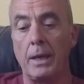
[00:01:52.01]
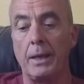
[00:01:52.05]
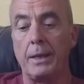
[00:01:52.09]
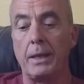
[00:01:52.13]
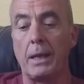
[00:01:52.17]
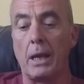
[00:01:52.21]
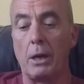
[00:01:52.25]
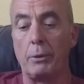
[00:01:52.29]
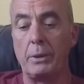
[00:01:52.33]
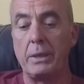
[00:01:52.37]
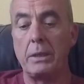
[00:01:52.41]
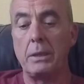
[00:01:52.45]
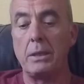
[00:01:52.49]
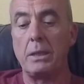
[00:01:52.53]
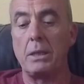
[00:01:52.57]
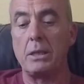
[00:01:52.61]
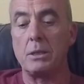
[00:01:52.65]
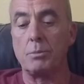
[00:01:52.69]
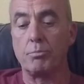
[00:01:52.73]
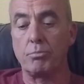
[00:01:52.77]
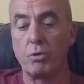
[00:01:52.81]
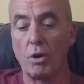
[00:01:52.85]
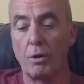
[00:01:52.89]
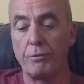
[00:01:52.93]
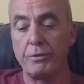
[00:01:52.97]
Now in these
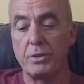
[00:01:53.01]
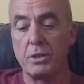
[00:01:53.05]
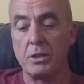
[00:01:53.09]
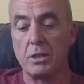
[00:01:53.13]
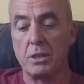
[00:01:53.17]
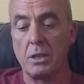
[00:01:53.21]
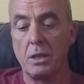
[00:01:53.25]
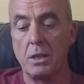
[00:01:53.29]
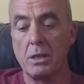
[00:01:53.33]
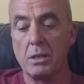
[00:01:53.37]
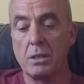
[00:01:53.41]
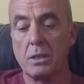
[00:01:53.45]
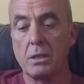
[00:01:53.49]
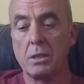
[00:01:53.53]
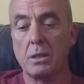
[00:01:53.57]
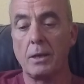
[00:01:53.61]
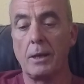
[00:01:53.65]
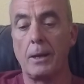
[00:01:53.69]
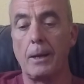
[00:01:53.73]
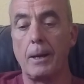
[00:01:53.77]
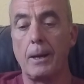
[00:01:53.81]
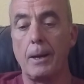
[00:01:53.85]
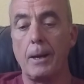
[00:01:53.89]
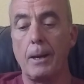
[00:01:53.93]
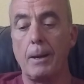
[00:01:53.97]
provinces,
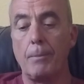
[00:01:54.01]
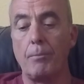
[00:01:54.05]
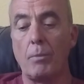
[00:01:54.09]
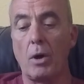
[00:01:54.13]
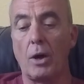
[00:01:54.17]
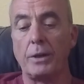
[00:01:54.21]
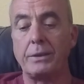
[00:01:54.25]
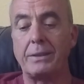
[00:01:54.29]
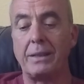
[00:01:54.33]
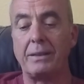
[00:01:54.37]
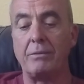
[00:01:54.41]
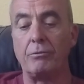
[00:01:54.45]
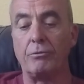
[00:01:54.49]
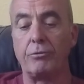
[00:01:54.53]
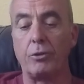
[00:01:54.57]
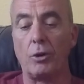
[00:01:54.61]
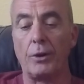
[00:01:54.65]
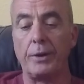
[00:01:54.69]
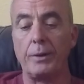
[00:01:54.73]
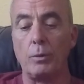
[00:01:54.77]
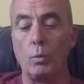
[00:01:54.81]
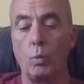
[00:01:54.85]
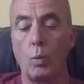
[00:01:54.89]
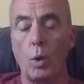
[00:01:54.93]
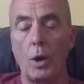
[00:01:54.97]
I didn't
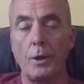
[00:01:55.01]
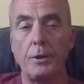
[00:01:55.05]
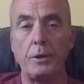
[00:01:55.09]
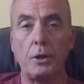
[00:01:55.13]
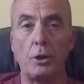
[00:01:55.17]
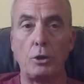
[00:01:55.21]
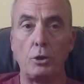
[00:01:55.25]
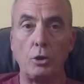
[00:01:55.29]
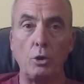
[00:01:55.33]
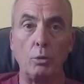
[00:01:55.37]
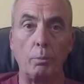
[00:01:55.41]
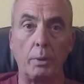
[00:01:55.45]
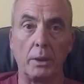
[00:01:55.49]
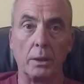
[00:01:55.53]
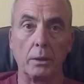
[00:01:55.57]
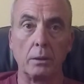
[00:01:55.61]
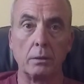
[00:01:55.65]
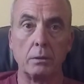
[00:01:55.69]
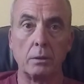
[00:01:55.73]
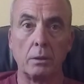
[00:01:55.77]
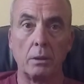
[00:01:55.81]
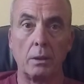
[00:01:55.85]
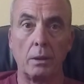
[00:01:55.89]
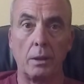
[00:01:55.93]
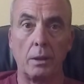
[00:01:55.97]
find one new build